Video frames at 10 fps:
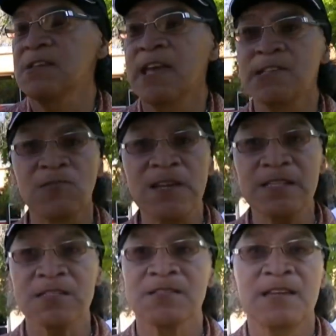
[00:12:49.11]

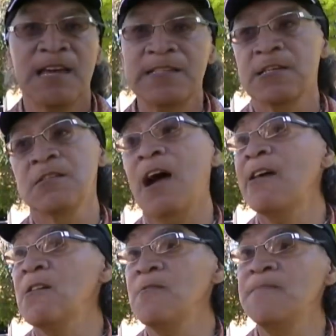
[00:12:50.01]
Ignorance and
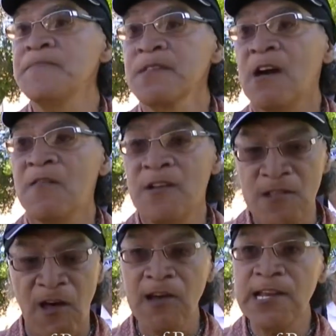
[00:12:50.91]
denial of the
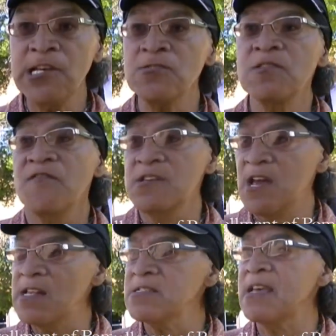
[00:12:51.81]
long history of the
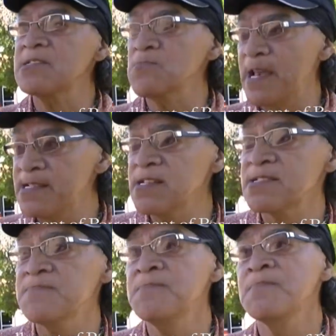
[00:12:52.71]
United States
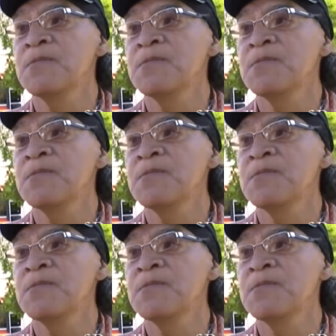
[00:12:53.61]
racism,